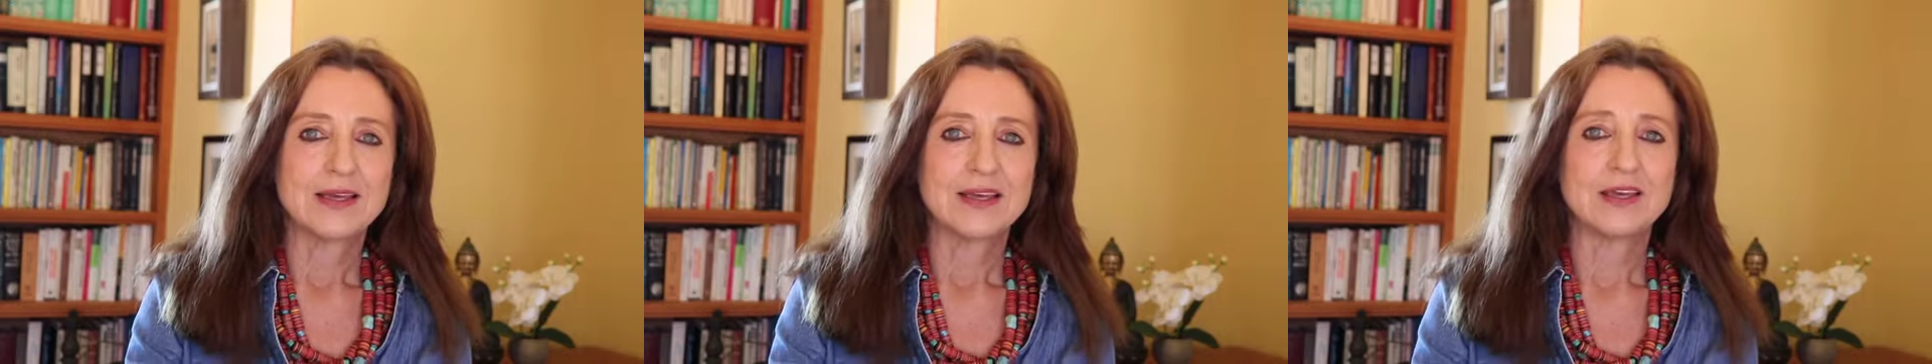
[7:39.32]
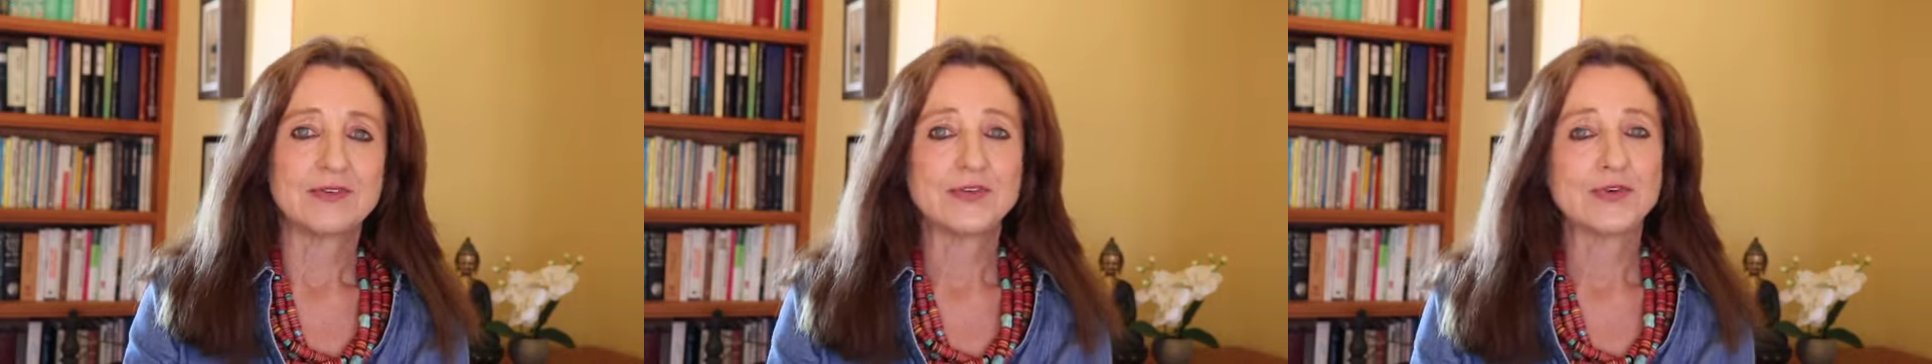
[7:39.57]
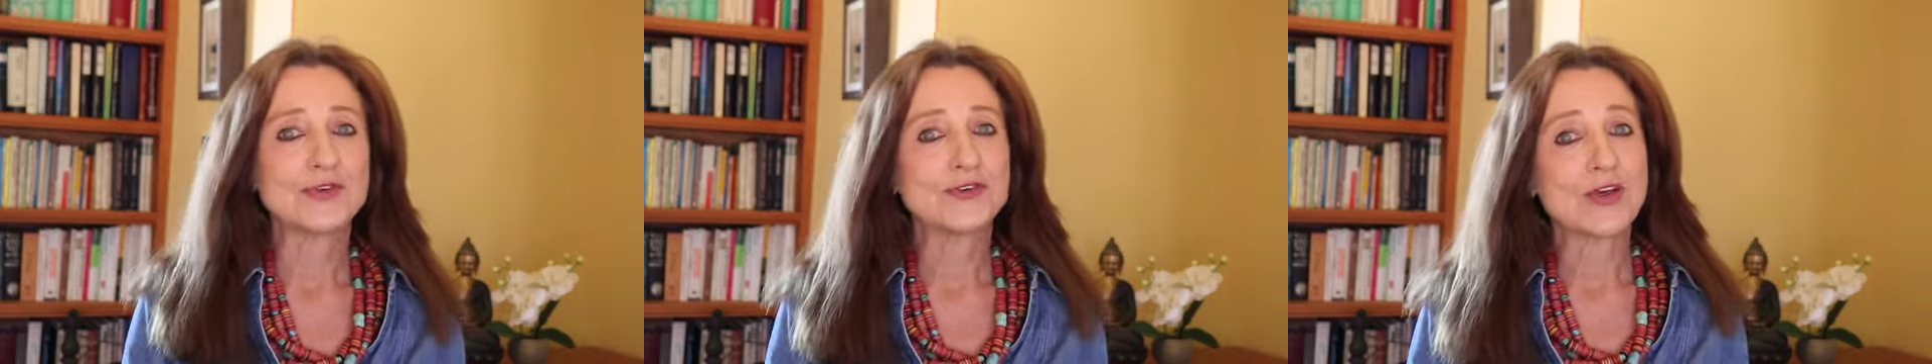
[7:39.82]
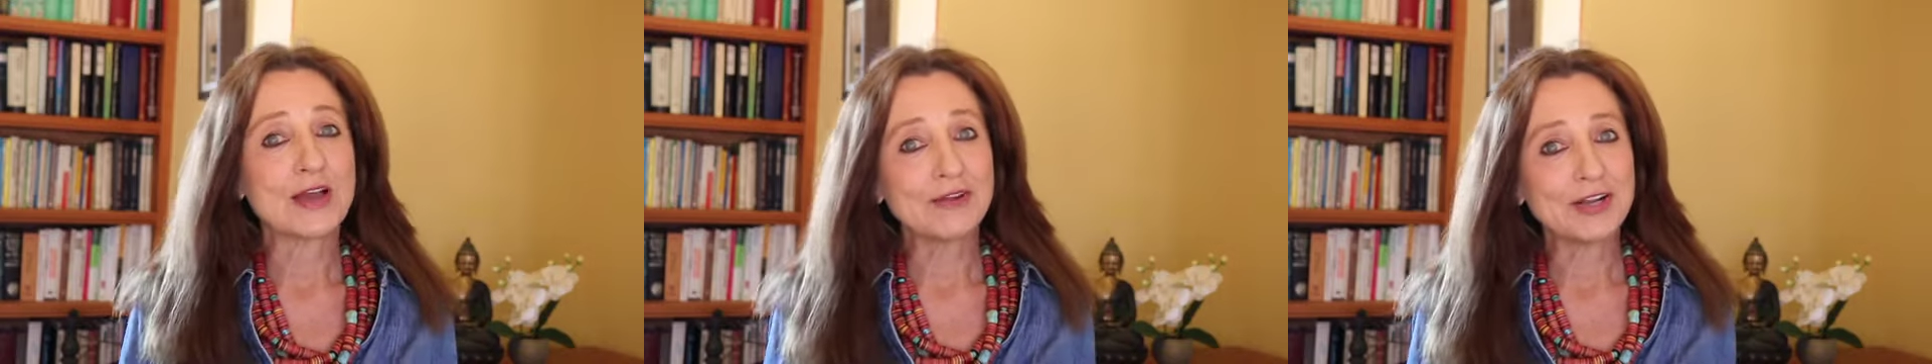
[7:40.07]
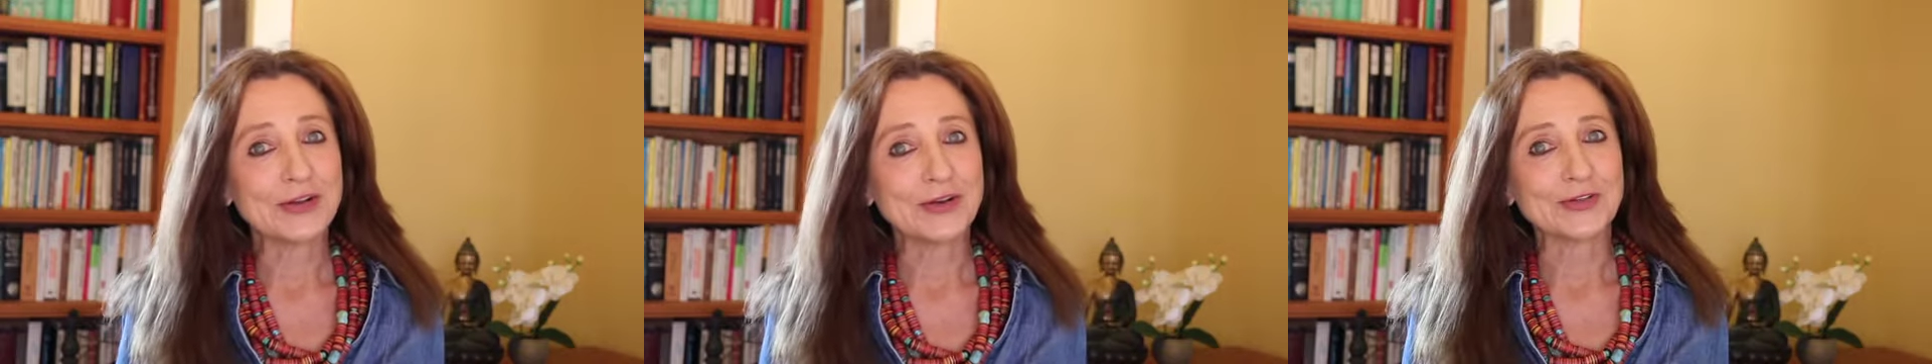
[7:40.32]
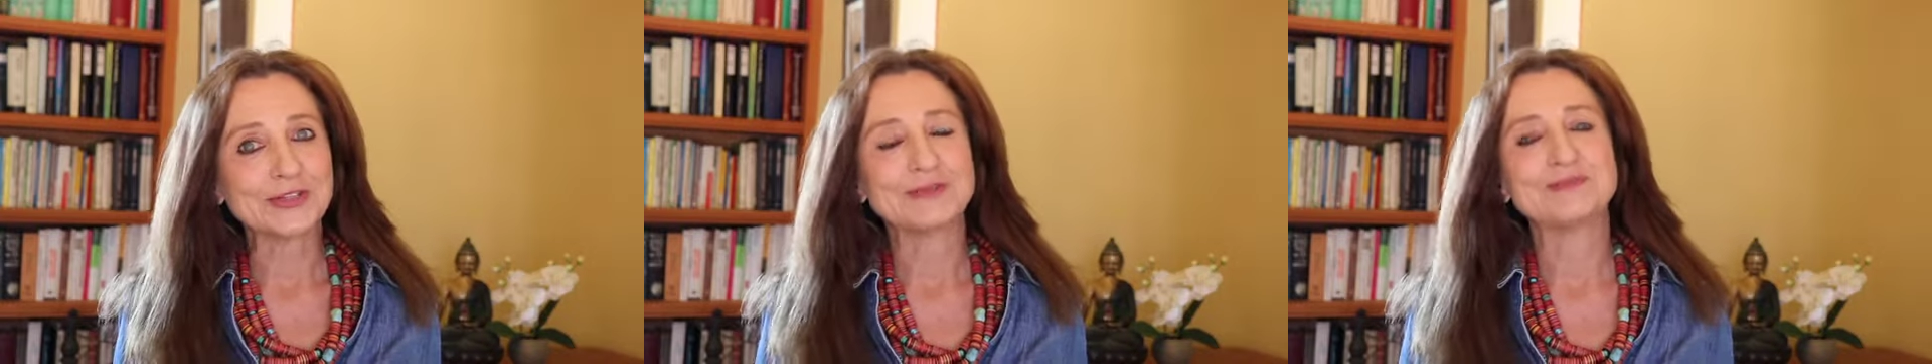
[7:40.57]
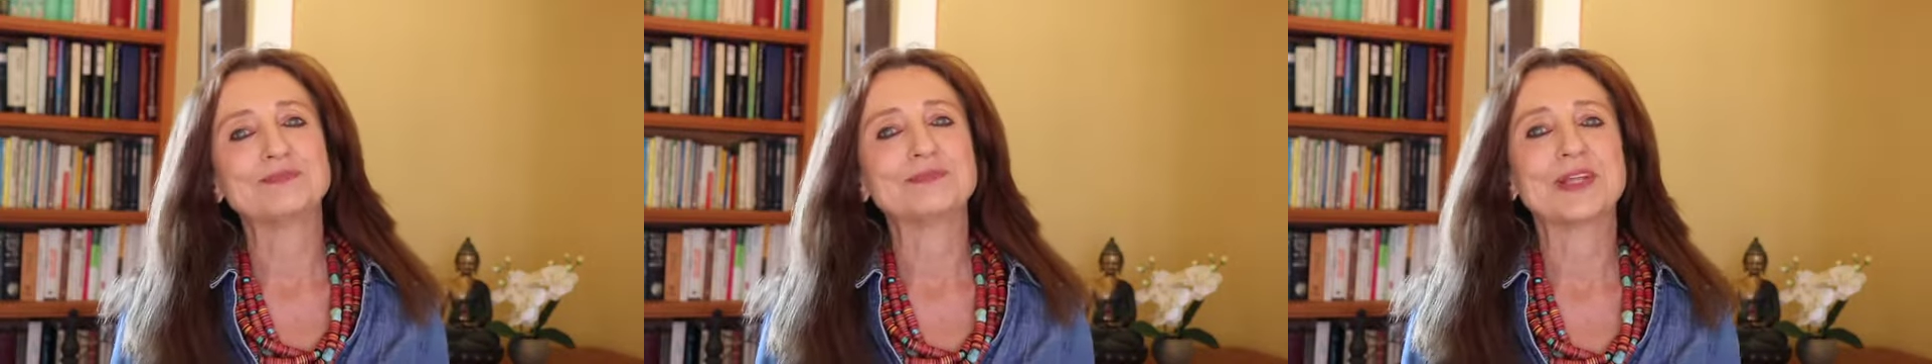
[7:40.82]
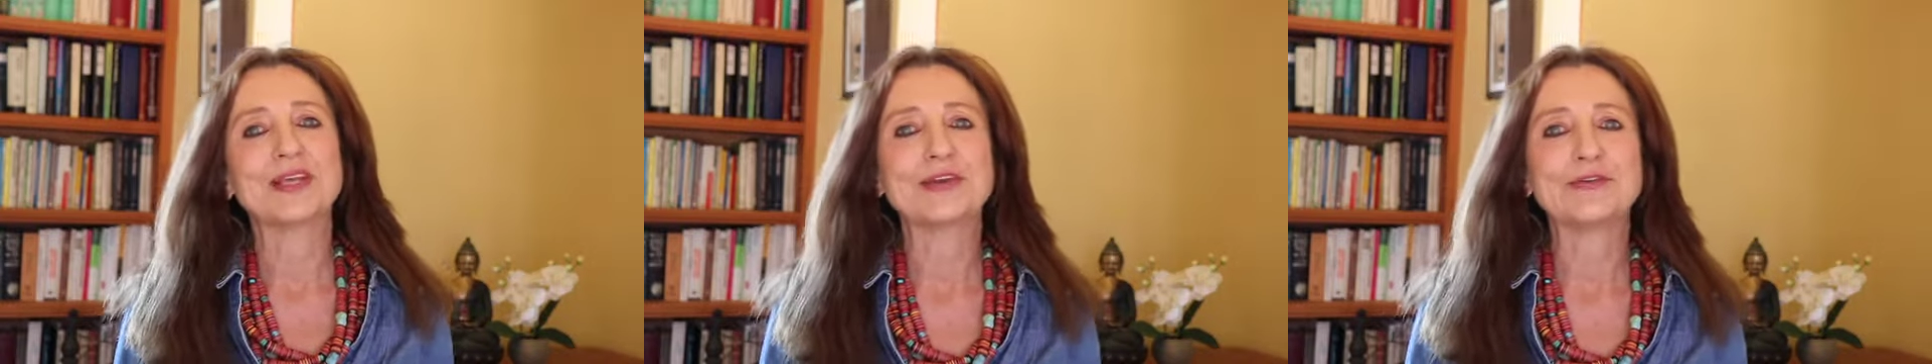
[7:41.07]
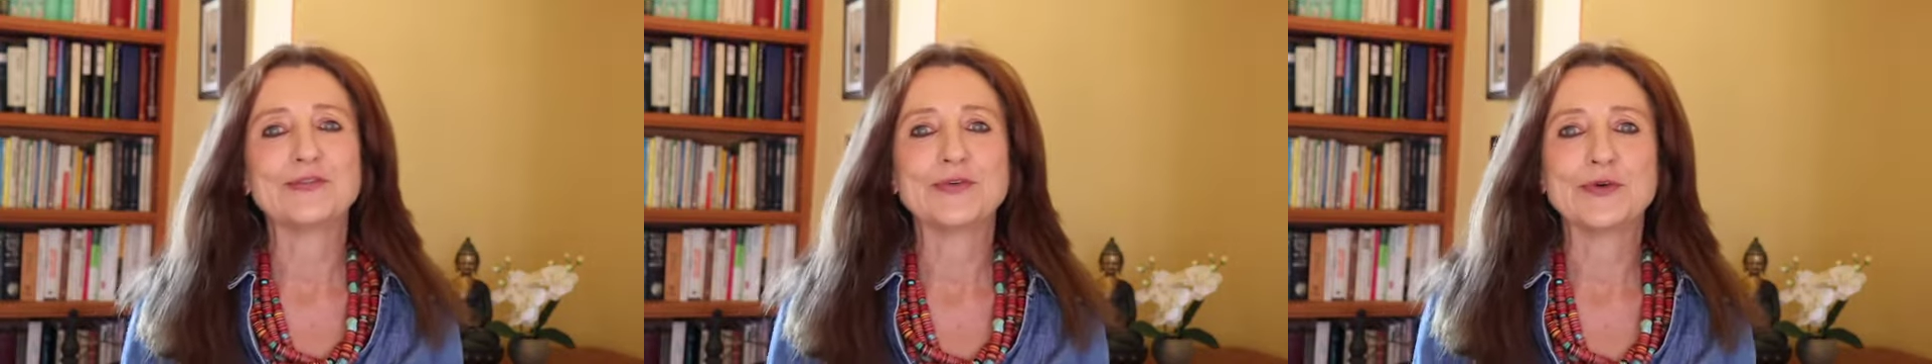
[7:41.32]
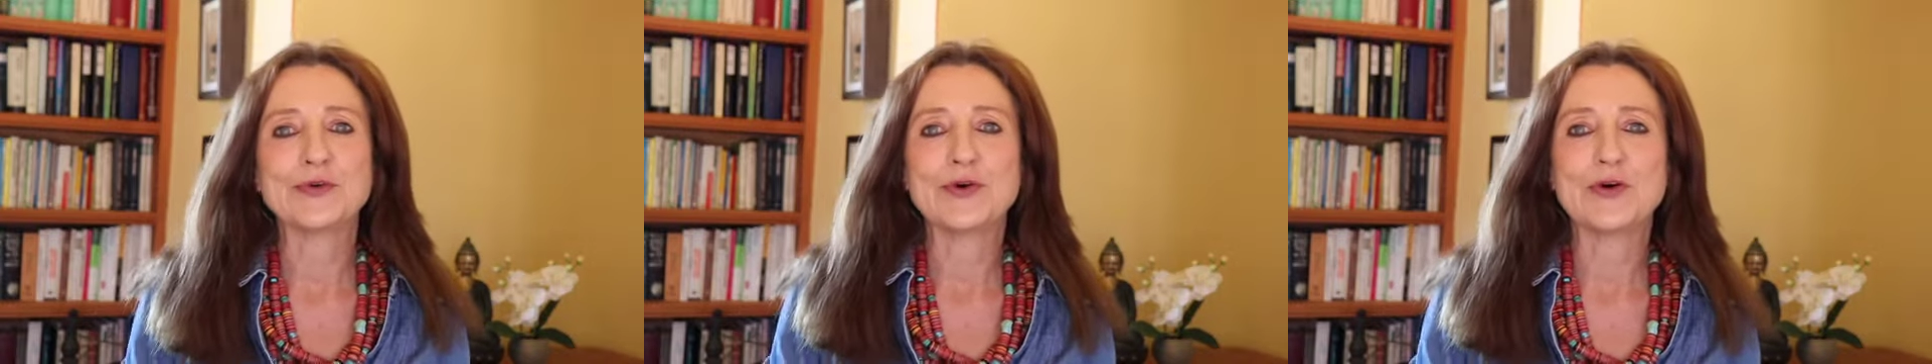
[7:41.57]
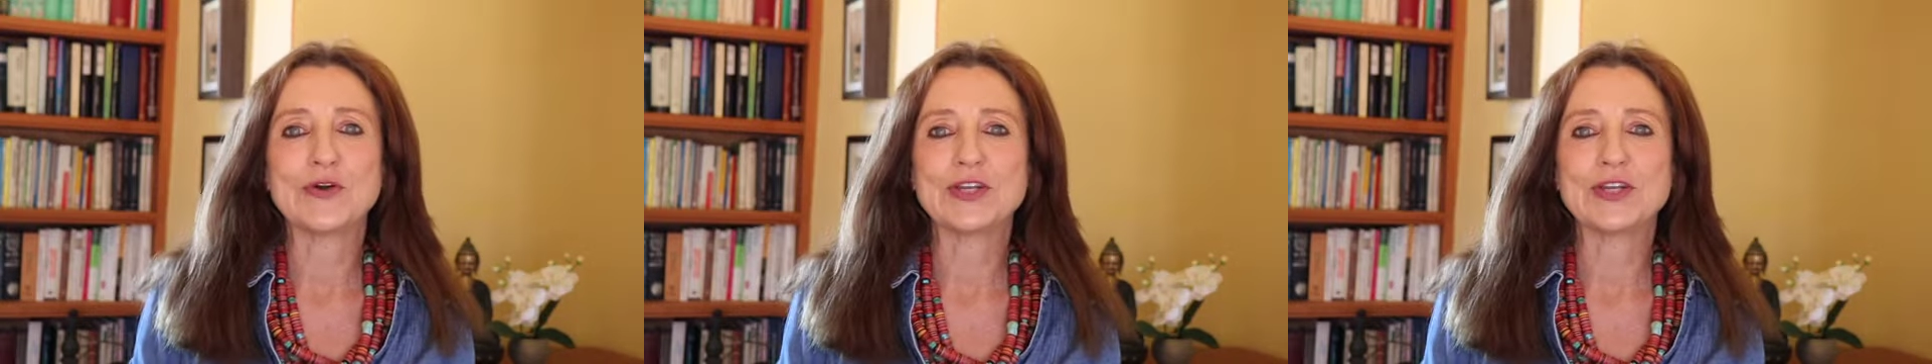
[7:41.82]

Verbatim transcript: If you travel a lot, if you go